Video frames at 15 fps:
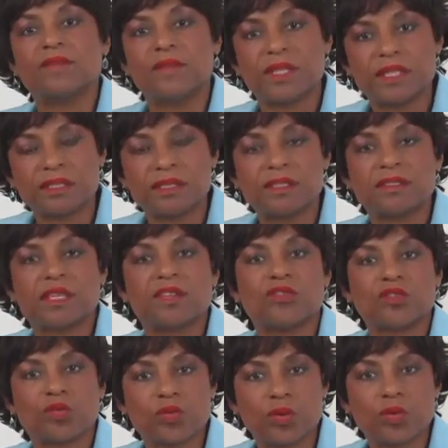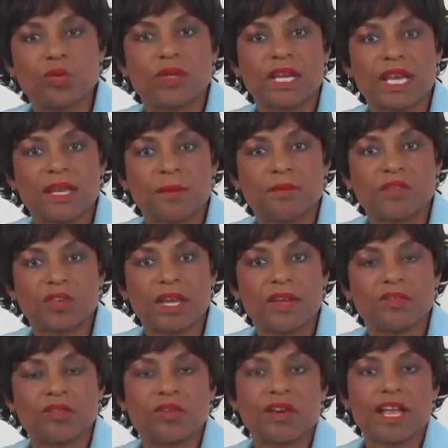This is a true game
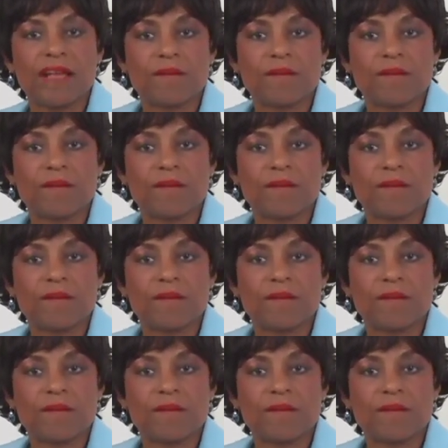changer,